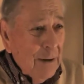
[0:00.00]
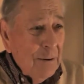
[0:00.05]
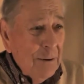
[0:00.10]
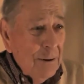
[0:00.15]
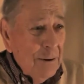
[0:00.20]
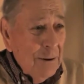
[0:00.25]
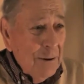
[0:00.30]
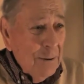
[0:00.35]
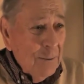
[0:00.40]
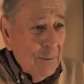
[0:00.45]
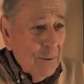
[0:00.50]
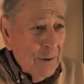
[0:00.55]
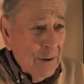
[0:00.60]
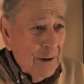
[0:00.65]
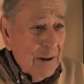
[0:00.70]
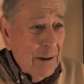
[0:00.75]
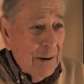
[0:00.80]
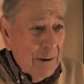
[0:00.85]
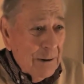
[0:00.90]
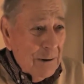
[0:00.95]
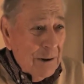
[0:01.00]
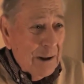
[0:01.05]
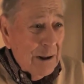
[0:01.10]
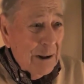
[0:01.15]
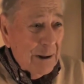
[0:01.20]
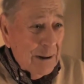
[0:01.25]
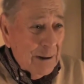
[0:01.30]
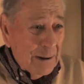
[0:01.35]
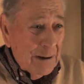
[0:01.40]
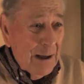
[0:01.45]
No, to get to
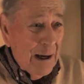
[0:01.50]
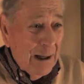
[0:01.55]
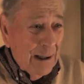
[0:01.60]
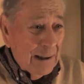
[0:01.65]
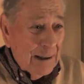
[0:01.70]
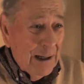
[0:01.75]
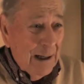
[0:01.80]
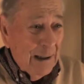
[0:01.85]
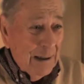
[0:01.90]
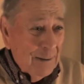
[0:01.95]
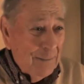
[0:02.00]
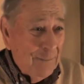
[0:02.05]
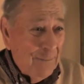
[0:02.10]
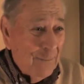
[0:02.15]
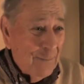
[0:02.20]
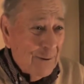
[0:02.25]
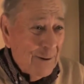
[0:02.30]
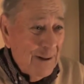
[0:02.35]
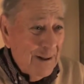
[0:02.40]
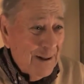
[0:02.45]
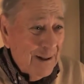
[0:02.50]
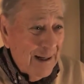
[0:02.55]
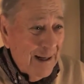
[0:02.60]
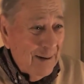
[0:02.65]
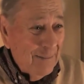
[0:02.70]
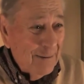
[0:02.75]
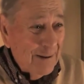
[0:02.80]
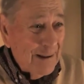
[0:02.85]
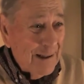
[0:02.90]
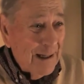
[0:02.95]
California,
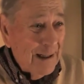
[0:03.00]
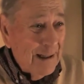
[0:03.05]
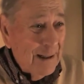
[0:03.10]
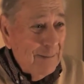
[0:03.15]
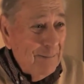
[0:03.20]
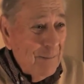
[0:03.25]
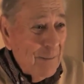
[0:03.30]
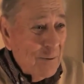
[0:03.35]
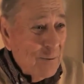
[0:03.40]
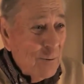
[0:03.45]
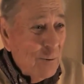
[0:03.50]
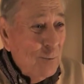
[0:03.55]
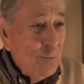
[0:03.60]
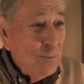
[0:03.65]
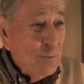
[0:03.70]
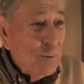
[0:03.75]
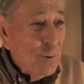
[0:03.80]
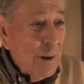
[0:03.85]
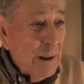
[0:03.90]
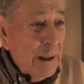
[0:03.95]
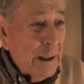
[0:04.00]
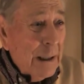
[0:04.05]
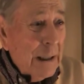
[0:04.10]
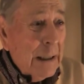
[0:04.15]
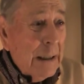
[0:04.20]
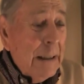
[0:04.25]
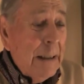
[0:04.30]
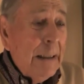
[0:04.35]
that was on a troop train.